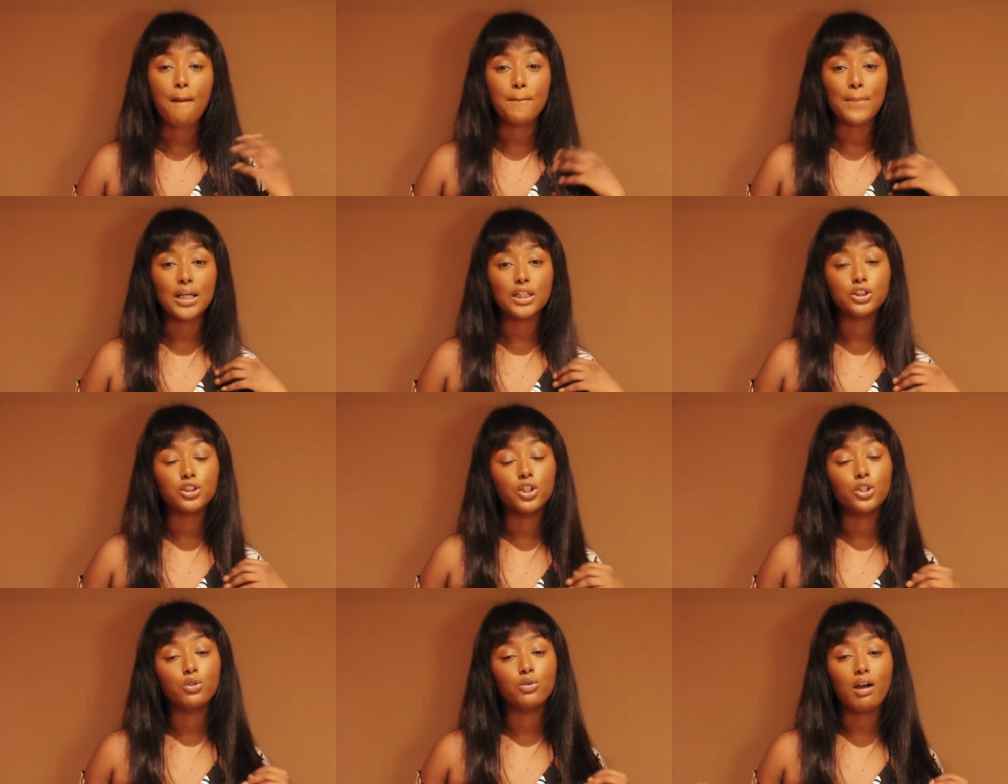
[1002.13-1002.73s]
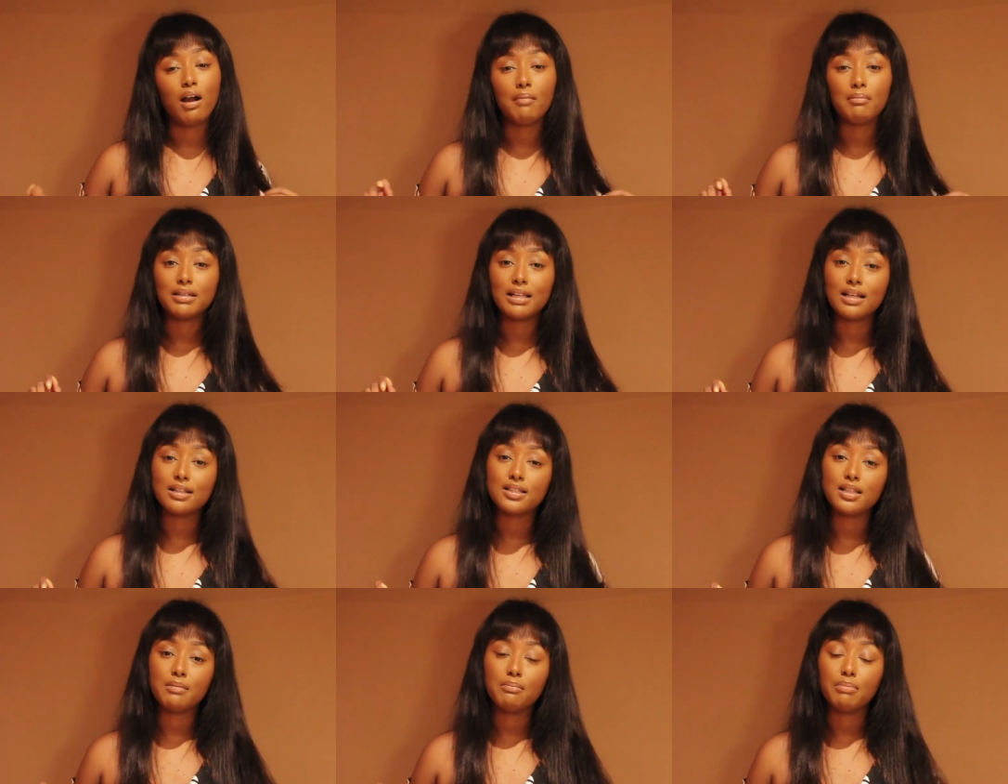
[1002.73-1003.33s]
make sure you comment
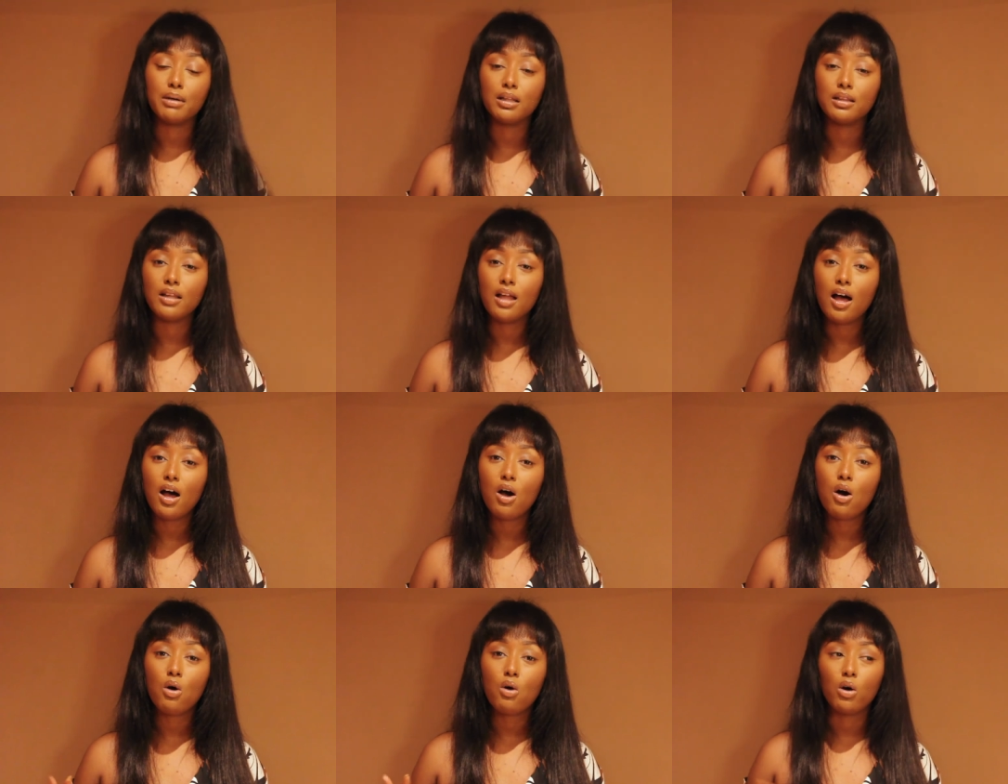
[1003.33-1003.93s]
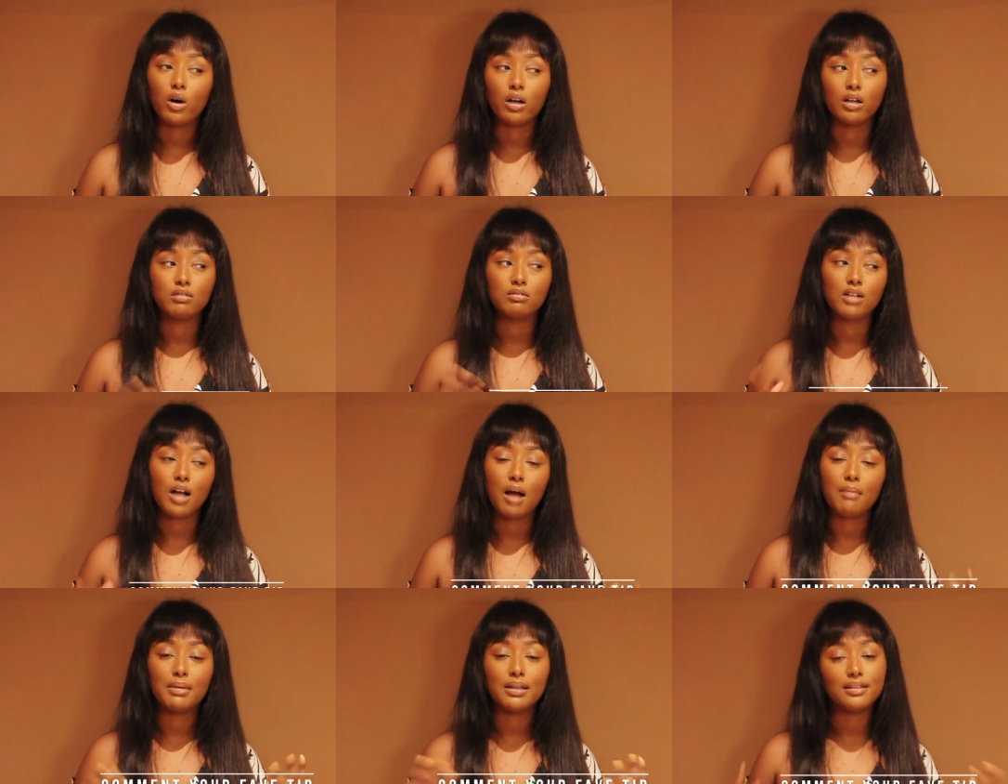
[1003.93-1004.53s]
that tip below or
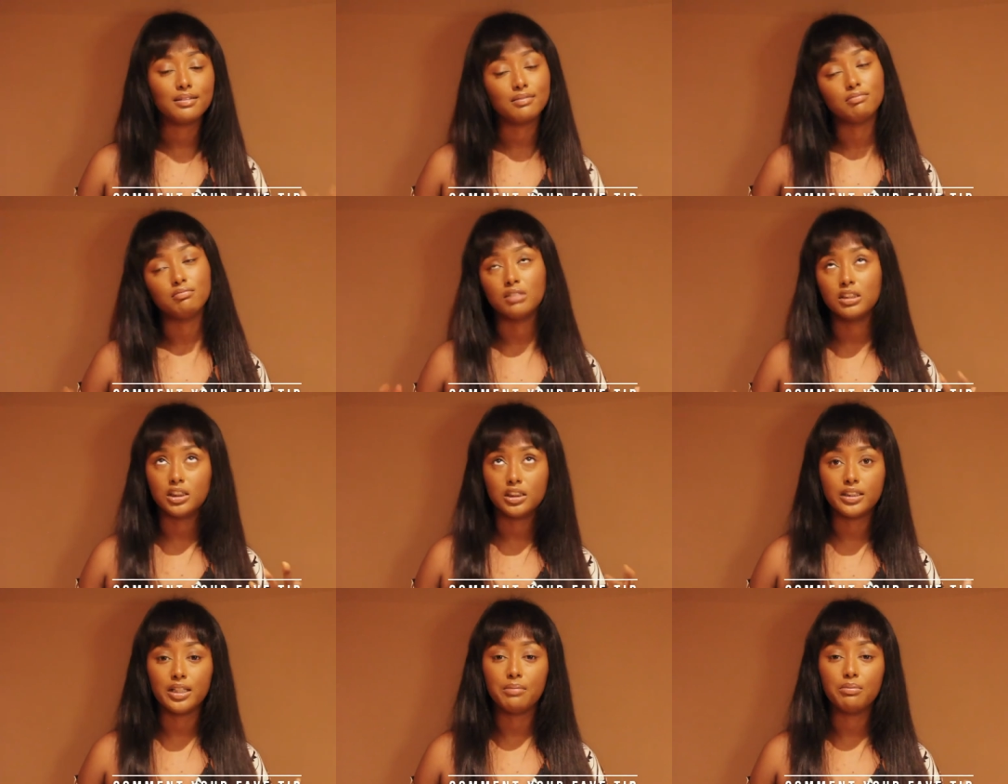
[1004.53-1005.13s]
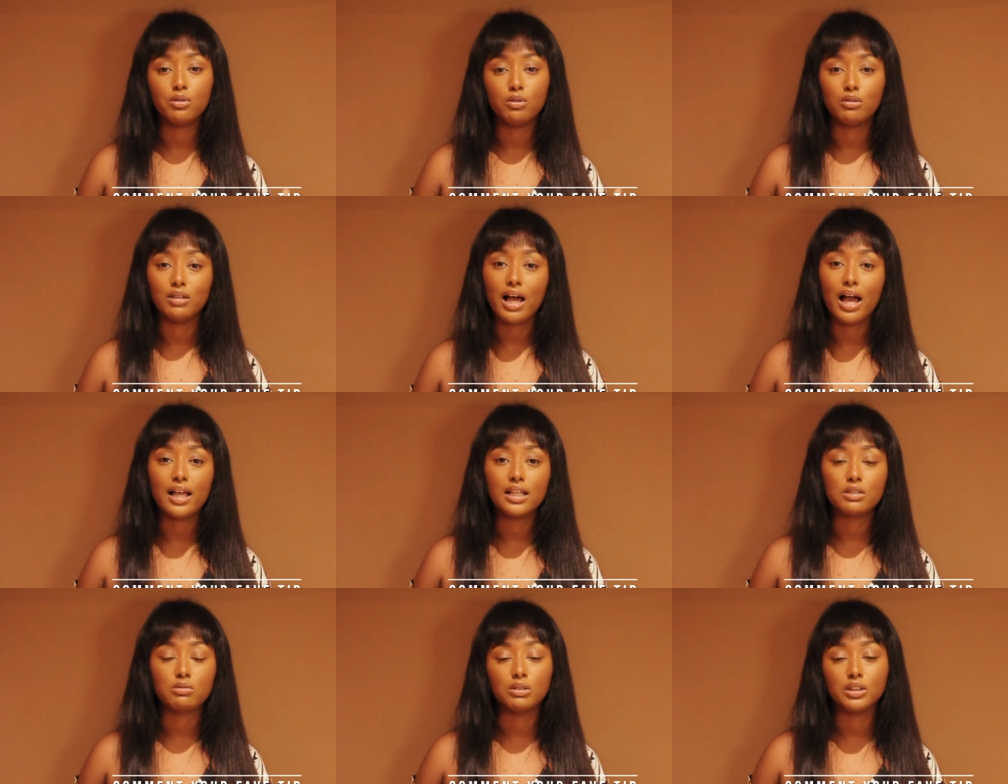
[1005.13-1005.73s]
comment which tip you
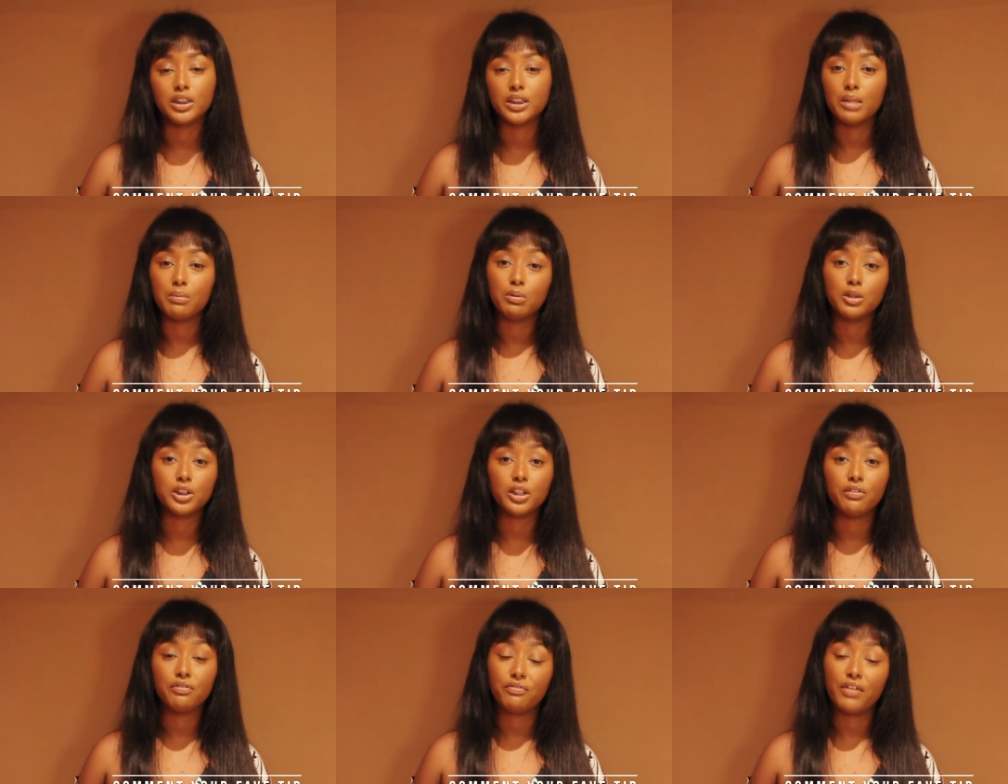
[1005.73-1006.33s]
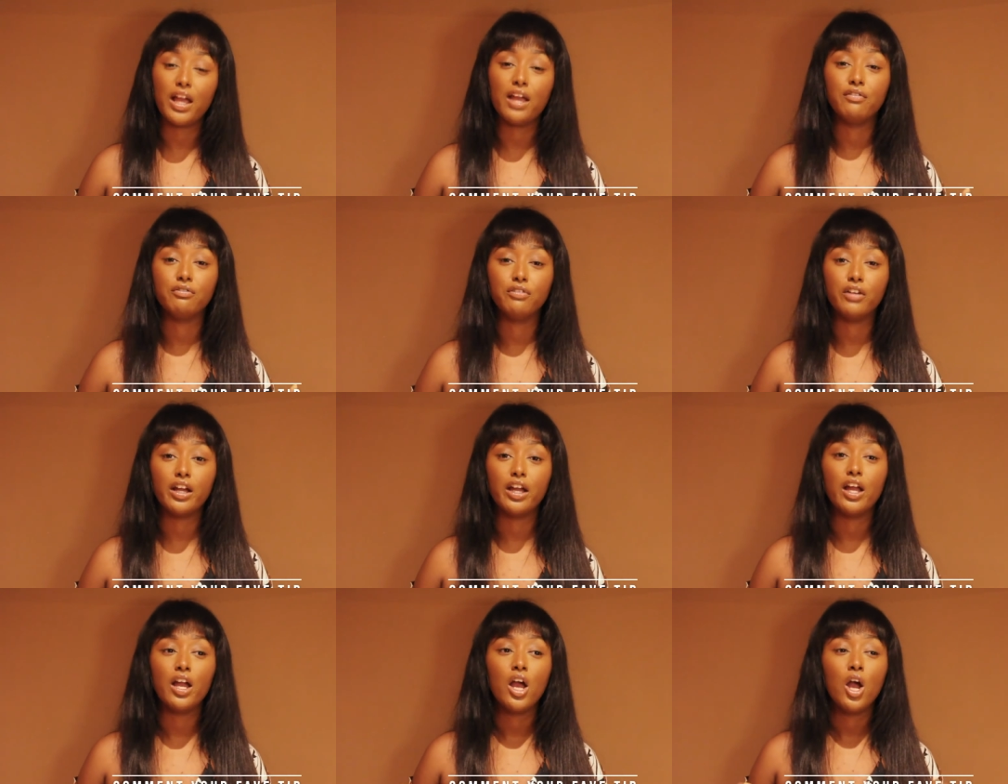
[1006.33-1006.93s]
like, which tip was your
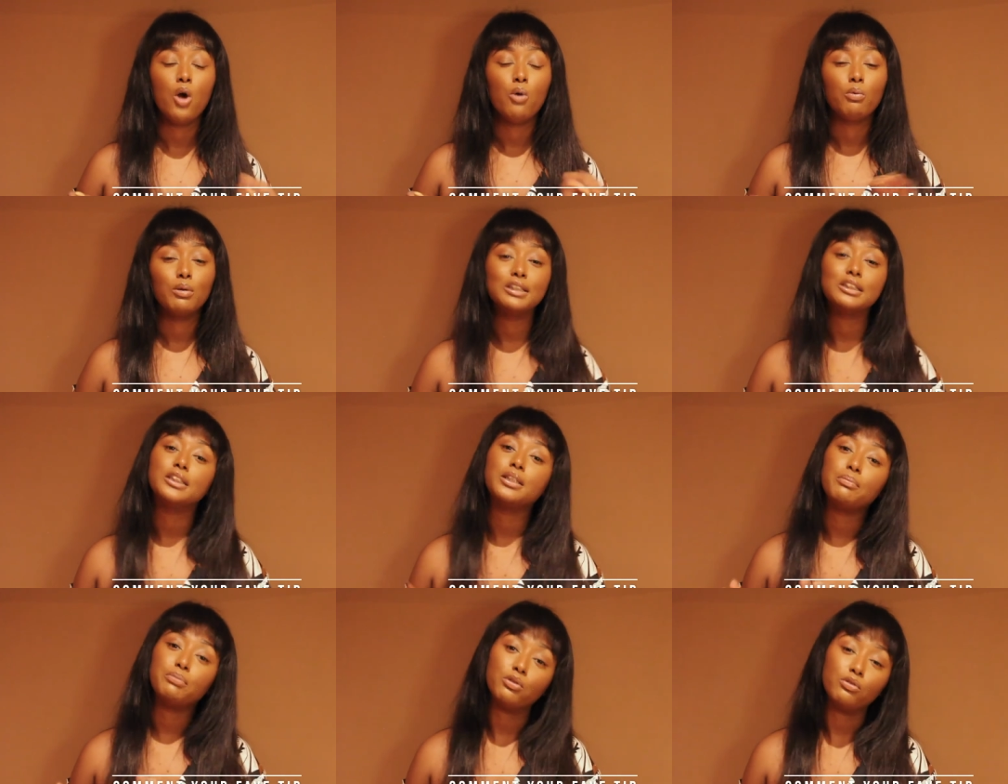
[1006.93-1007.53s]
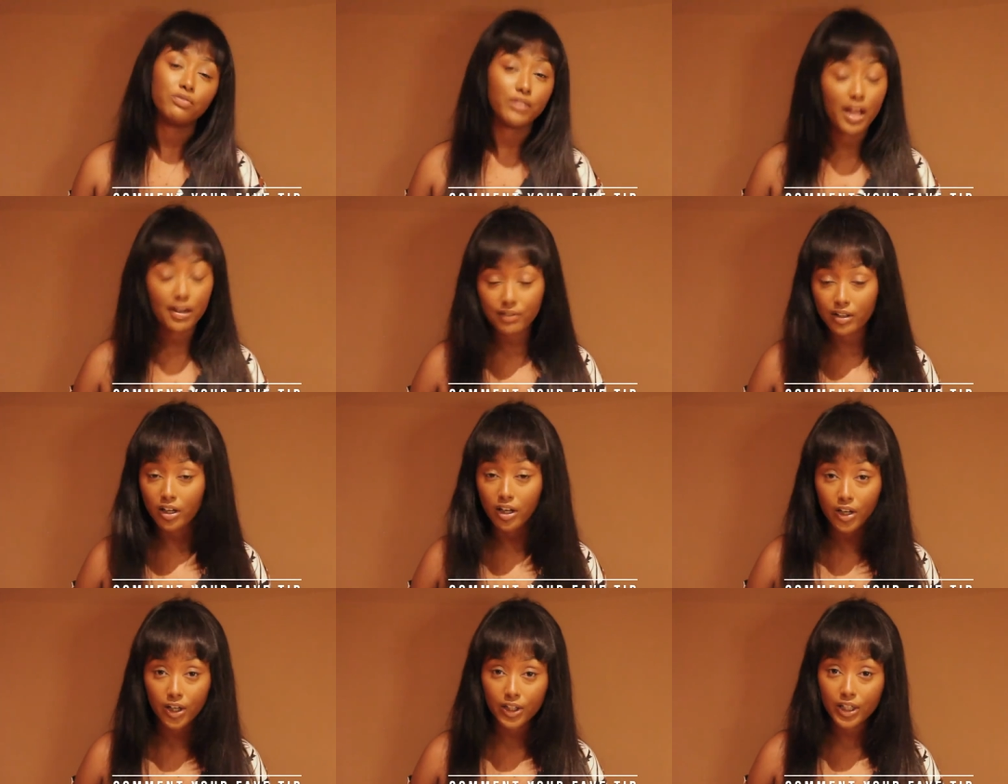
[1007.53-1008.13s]
favorite, which tip you've
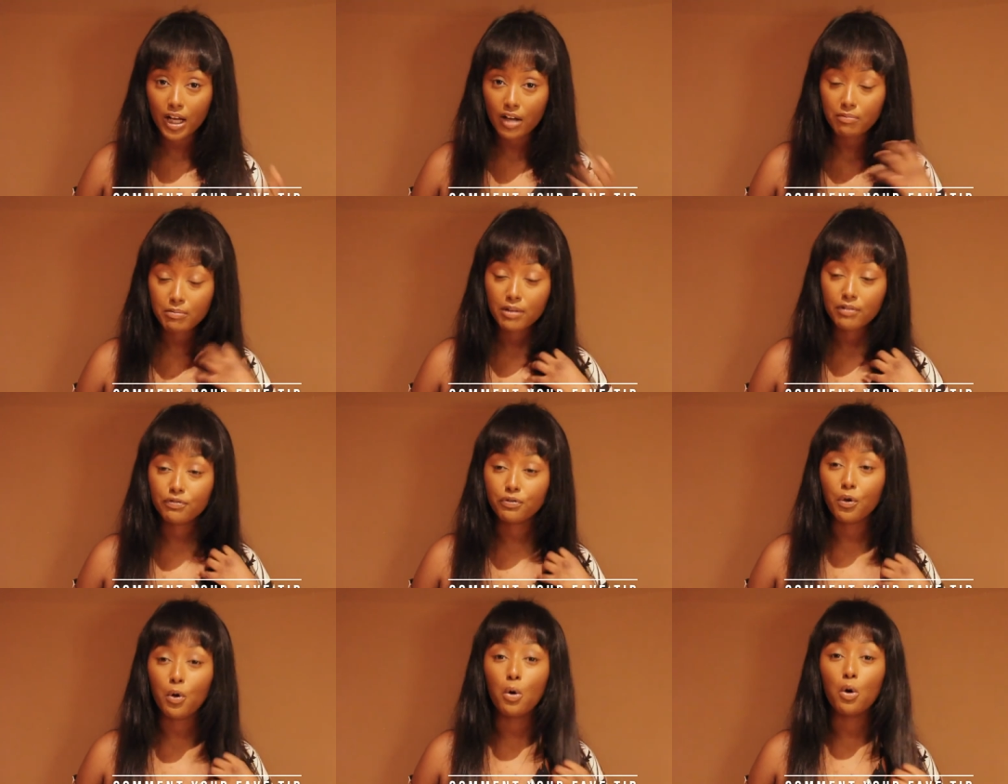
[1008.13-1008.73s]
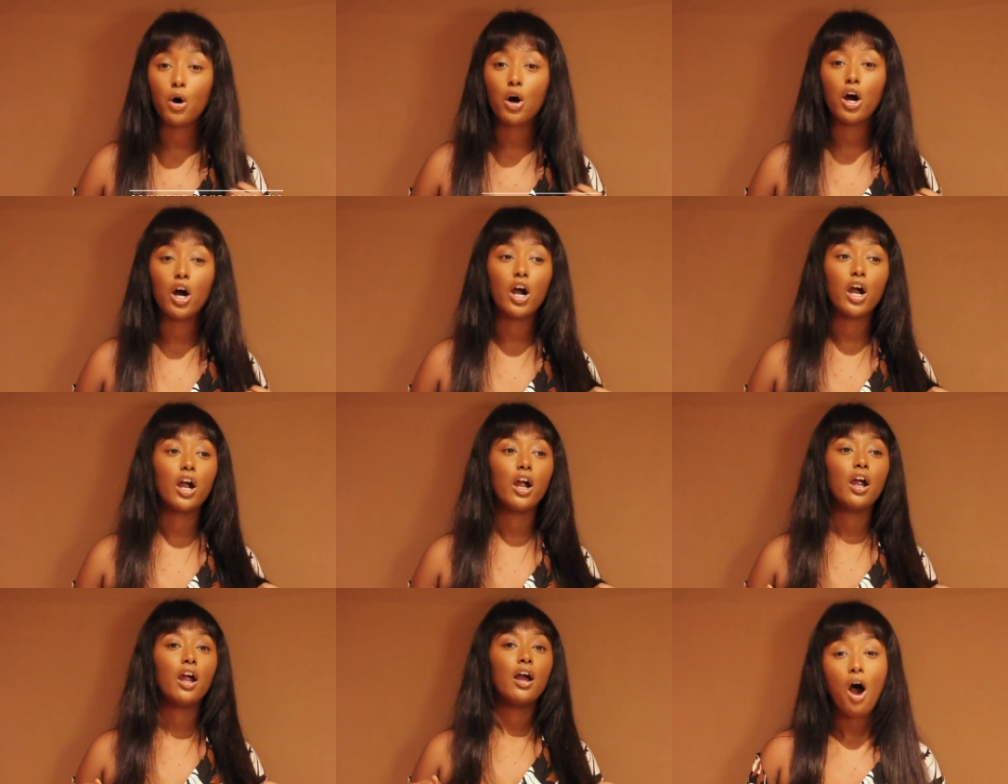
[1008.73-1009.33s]
never heard of
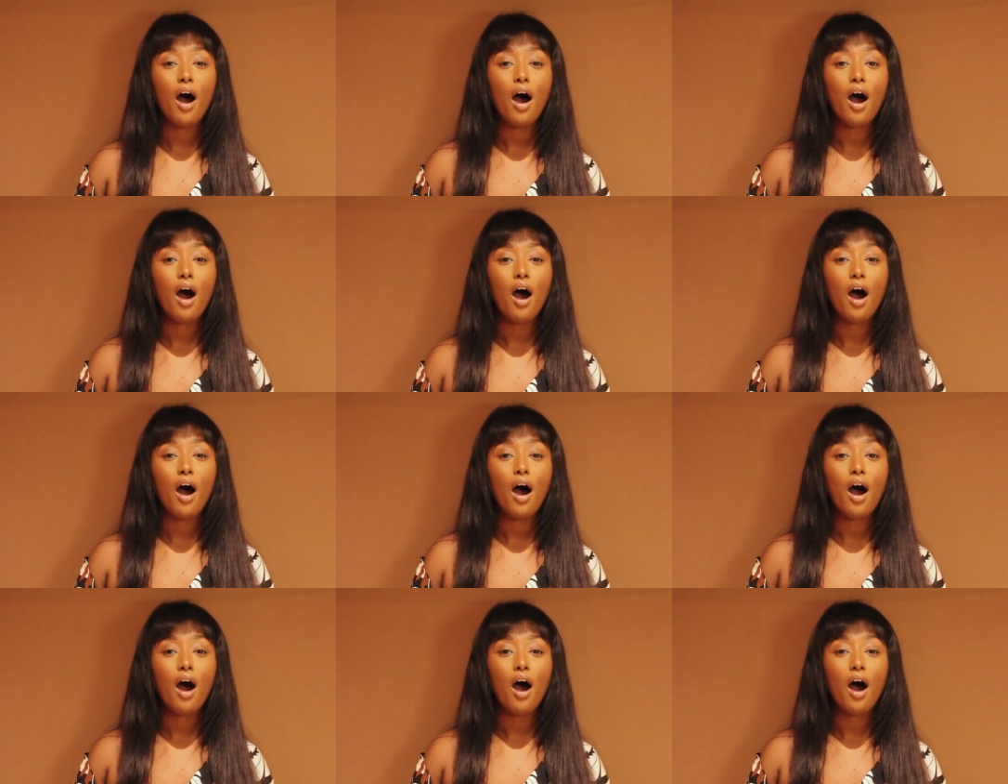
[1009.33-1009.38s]
before.